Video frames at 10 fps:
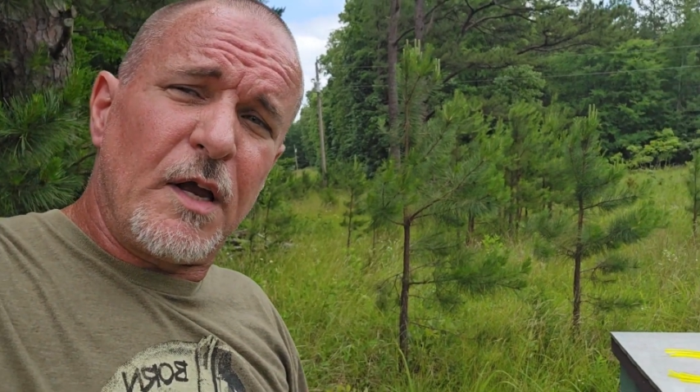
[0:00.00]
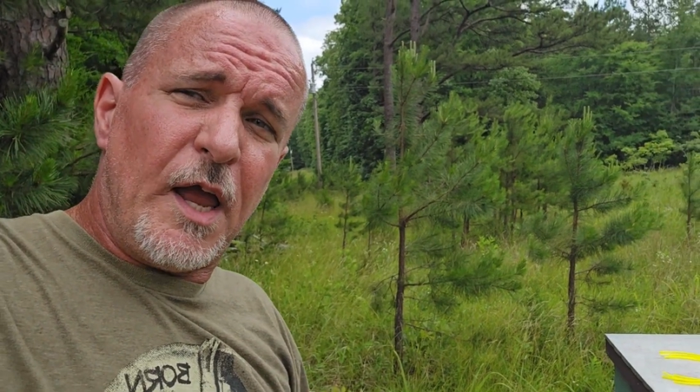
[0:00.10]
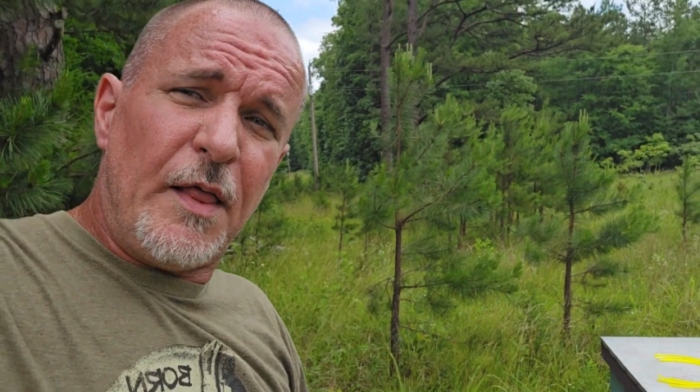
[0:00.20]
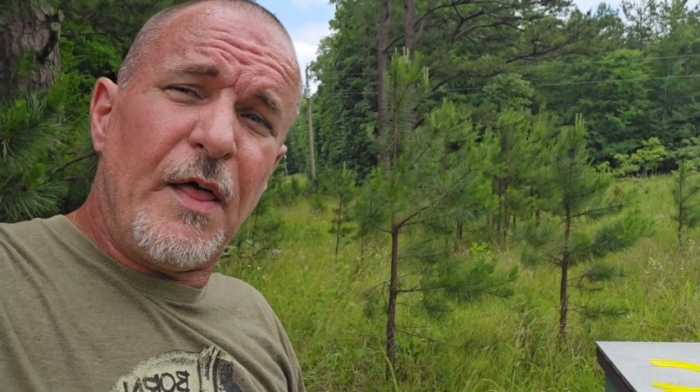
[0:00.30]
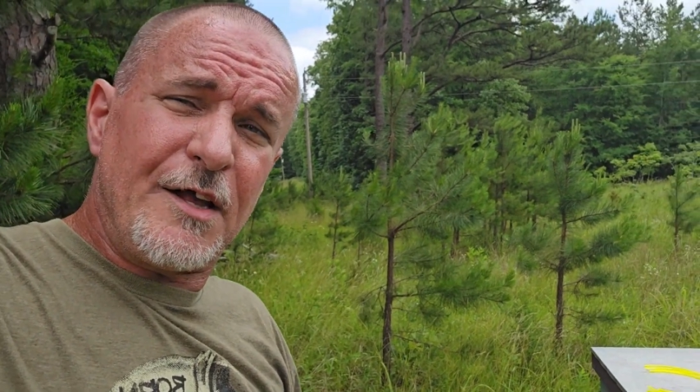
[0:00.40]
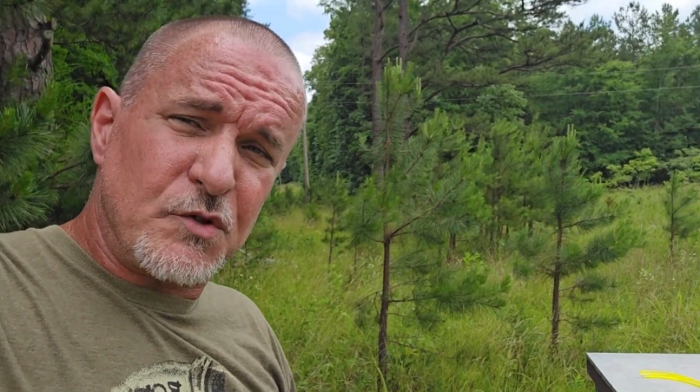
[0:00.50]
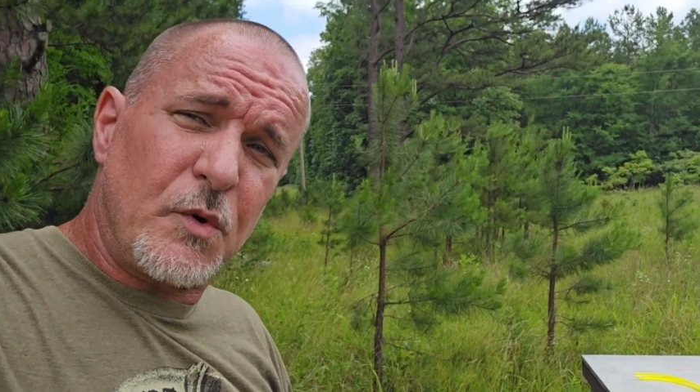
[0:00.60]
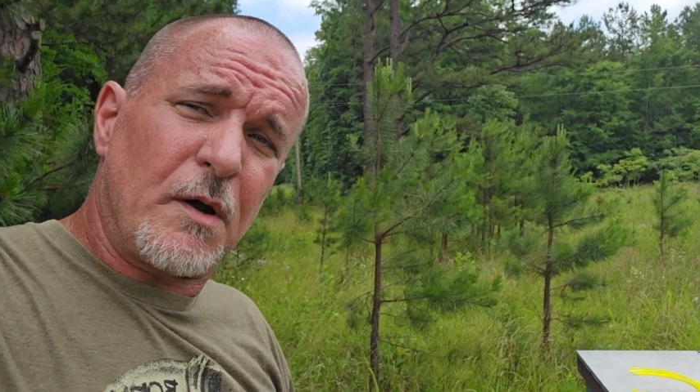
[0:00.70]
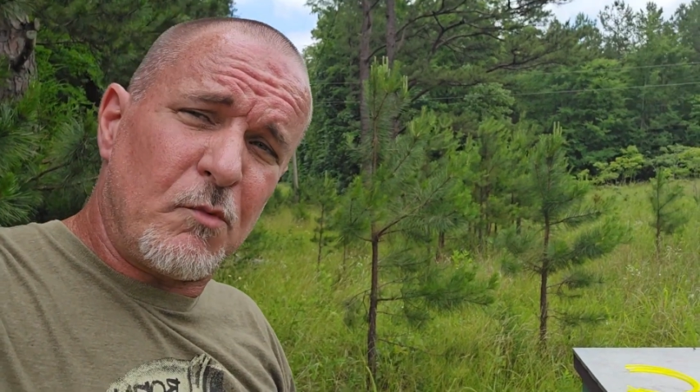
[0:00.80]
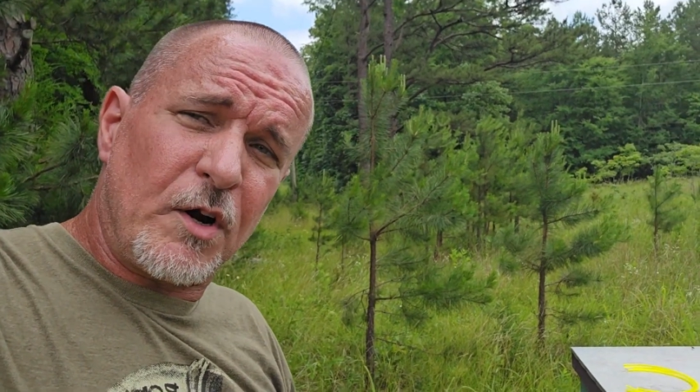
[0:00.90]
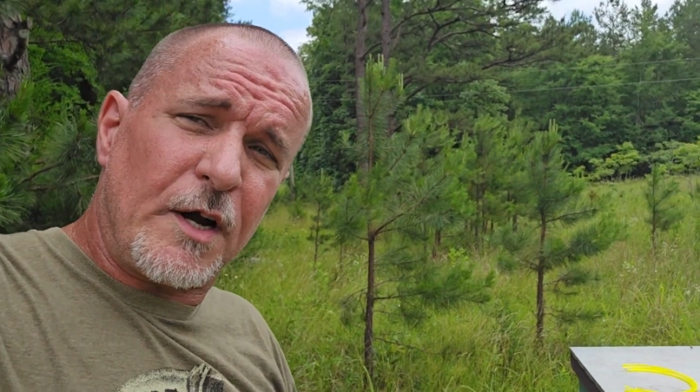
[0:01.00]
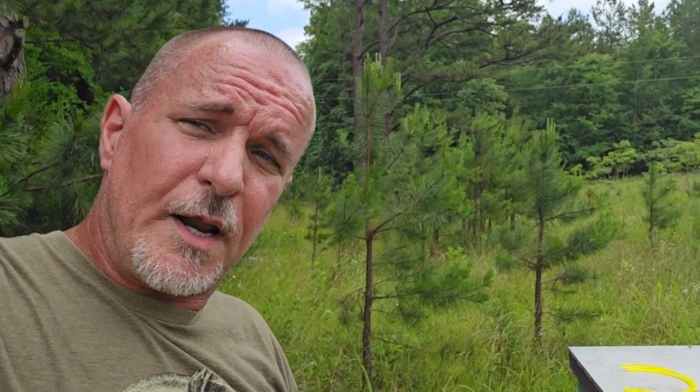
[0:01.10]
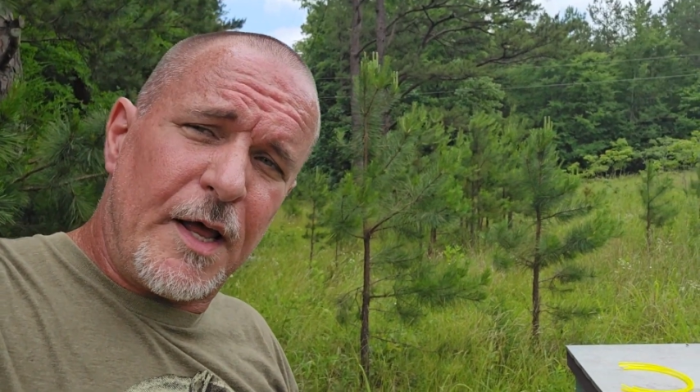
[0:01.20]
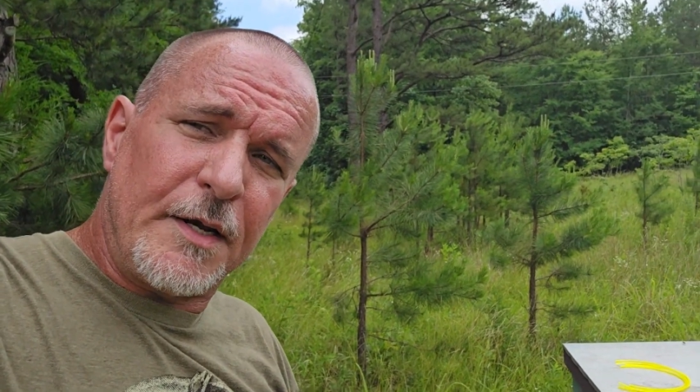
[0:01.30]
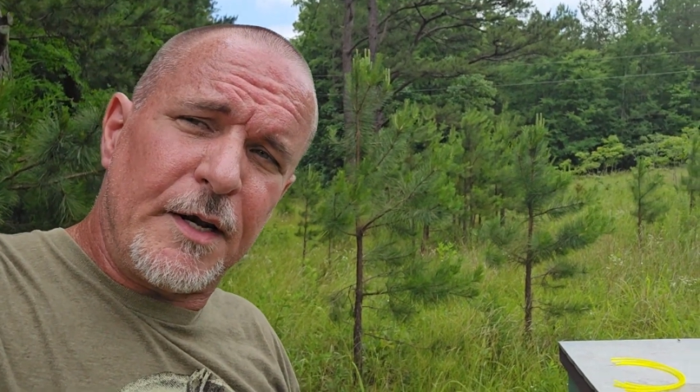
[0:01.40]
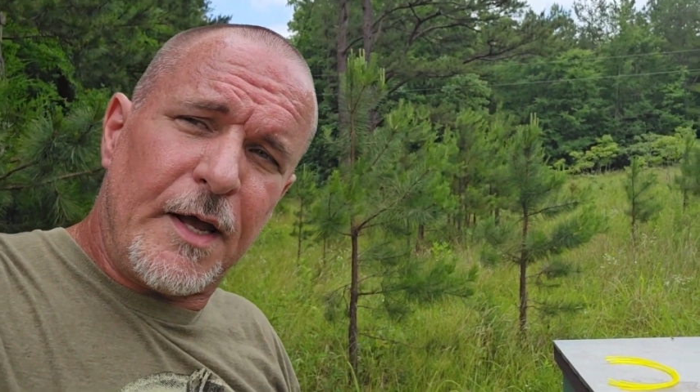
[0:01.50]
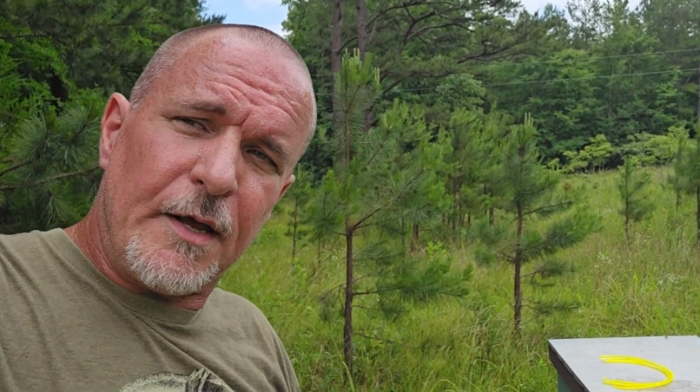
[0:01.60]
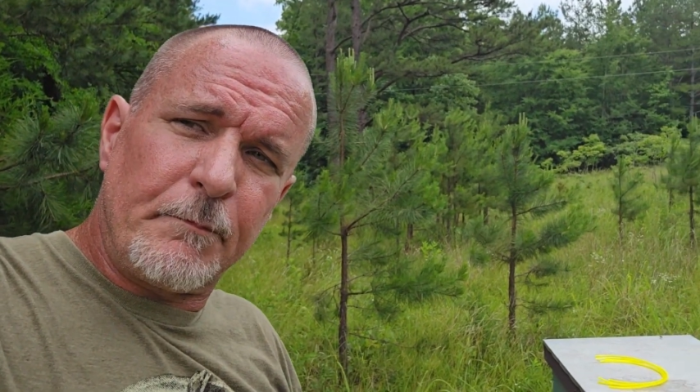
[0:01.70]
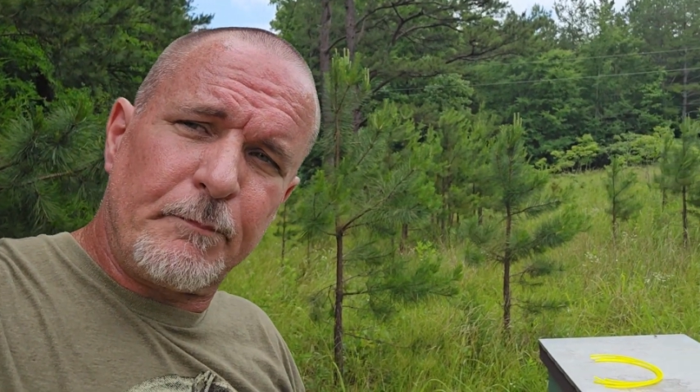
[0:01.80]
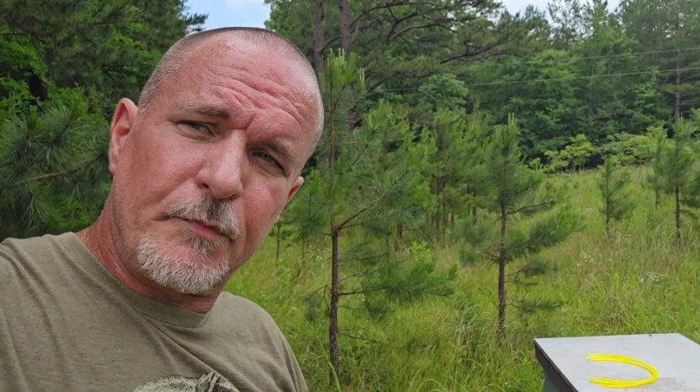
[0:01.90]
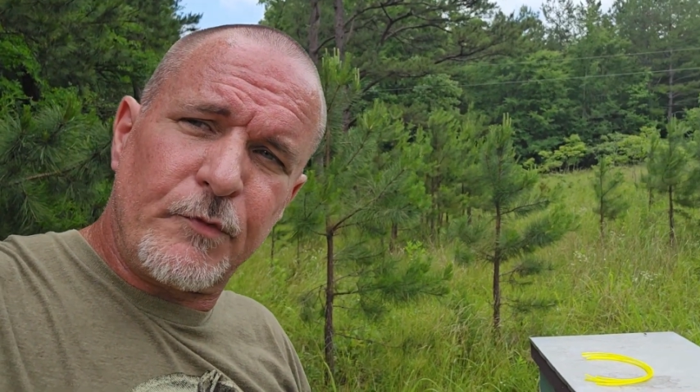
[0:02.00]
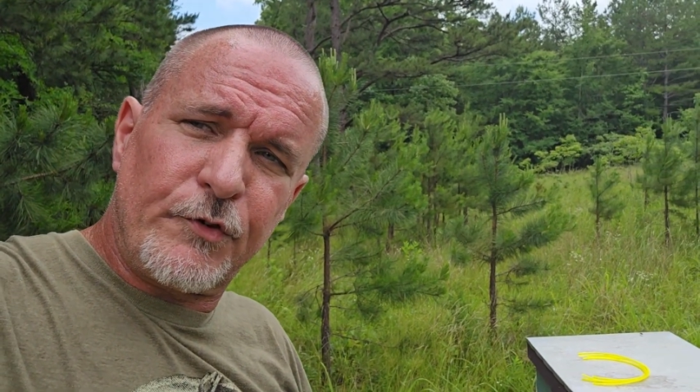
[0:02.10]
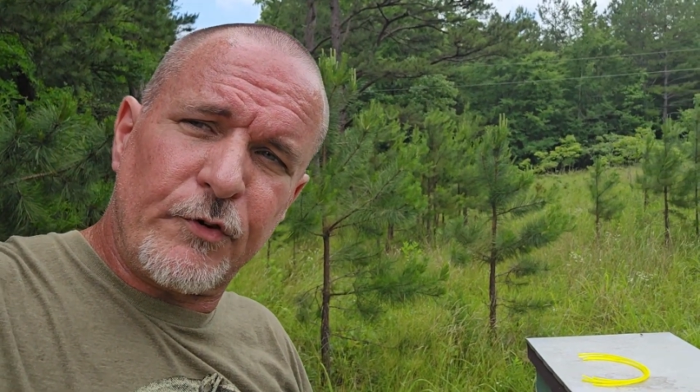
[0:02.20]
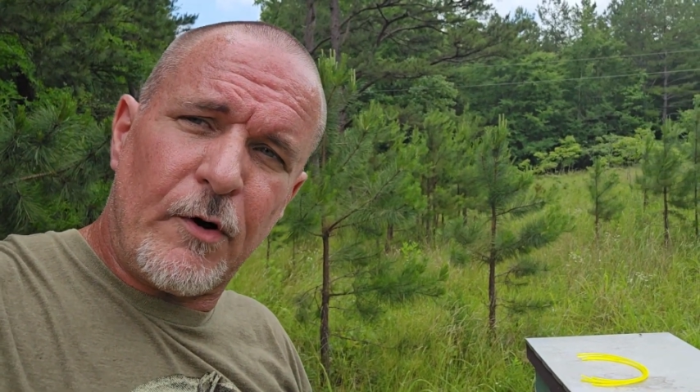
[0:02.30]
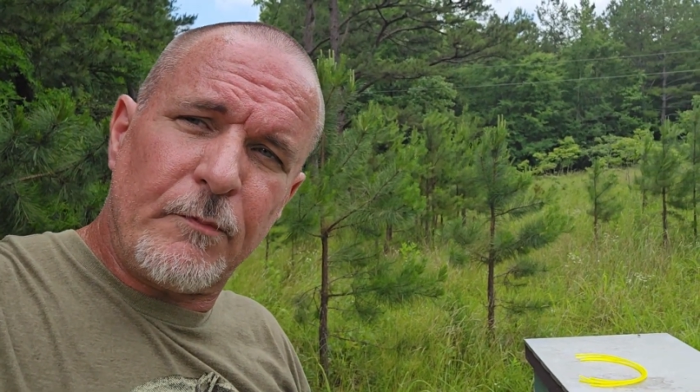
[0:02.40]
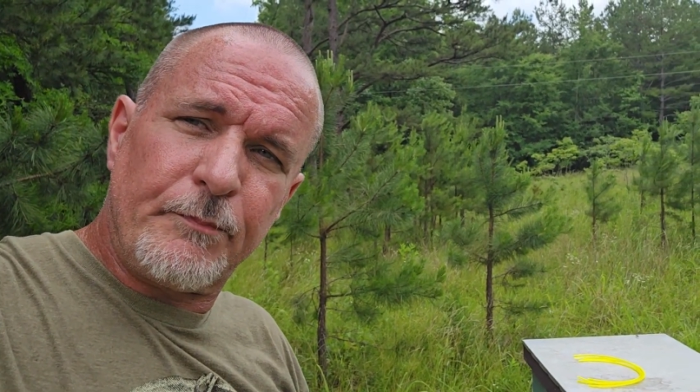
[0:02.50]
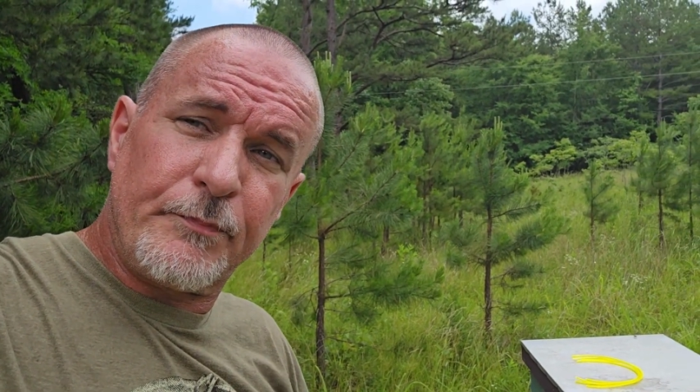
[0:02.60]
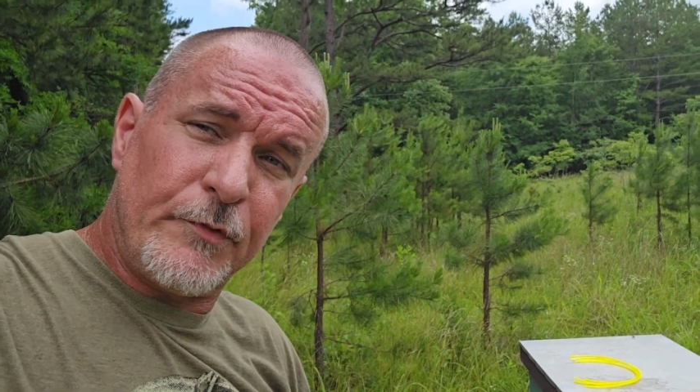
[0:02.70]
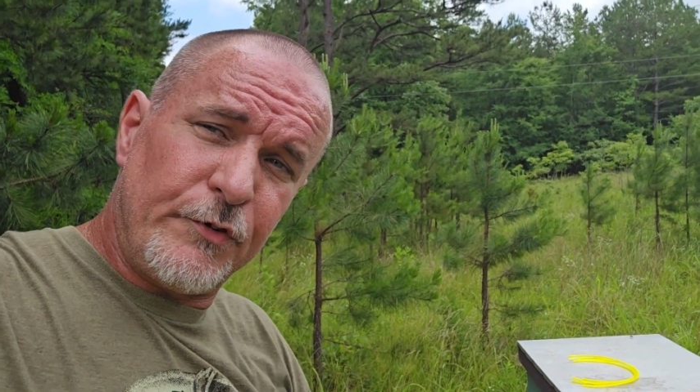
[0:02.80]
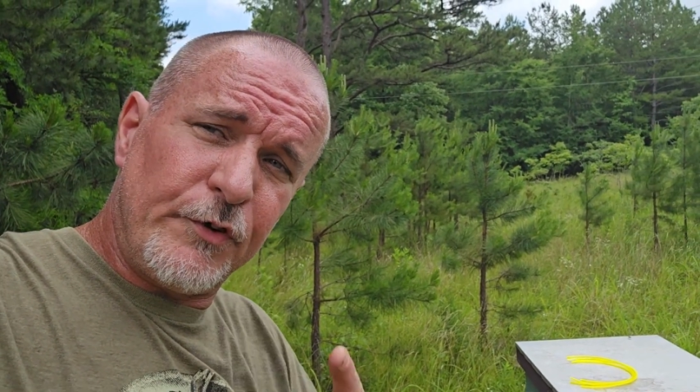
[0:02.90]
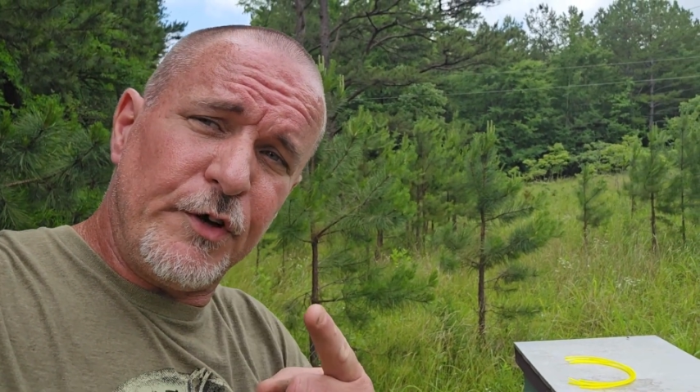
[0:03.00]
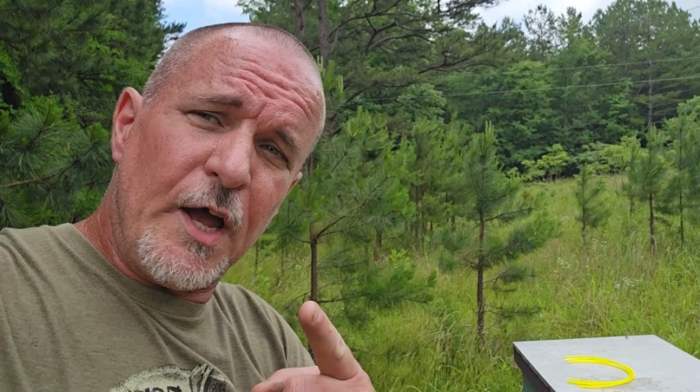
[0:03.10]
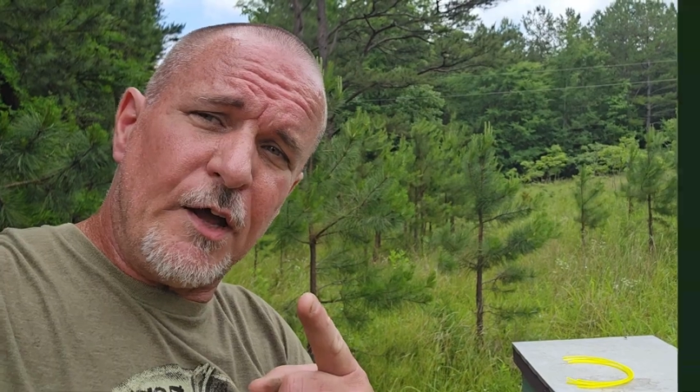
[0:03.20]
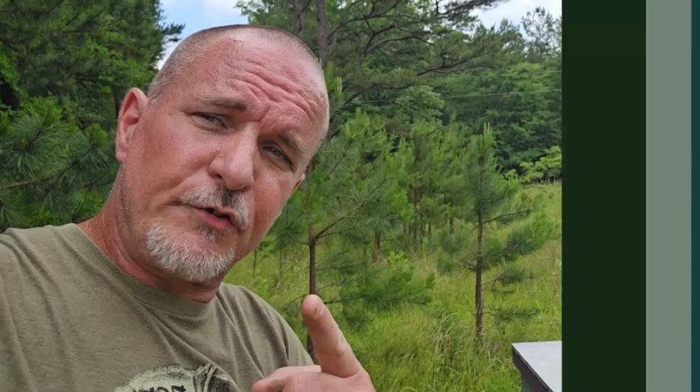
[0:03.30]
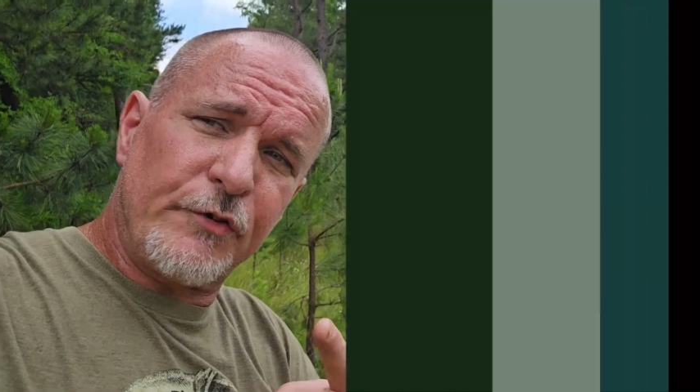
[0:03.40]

And that's what I'm working on today. So, see you guys